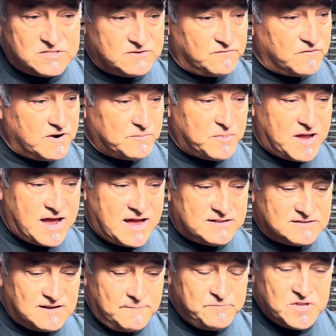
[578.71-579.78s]
the front
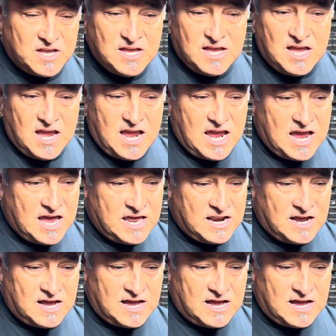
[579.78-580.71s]
pans. And